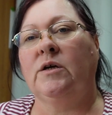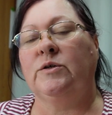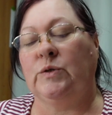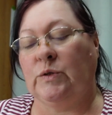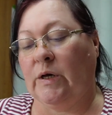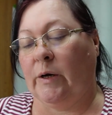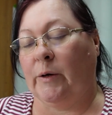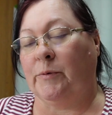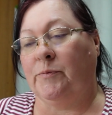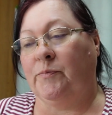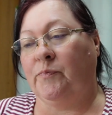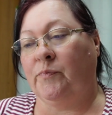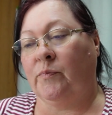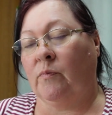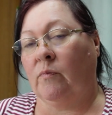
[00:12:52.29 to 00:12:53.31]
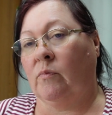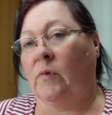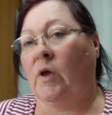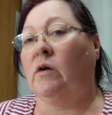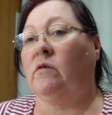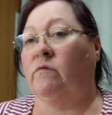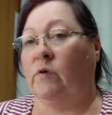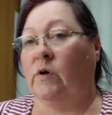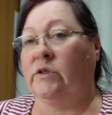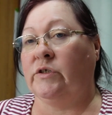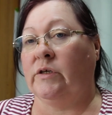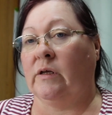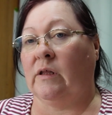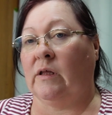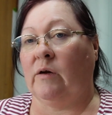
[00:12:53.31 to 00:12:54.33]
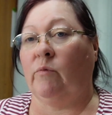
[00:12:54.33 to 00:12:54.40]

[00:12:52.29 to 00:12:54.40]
So fortunately,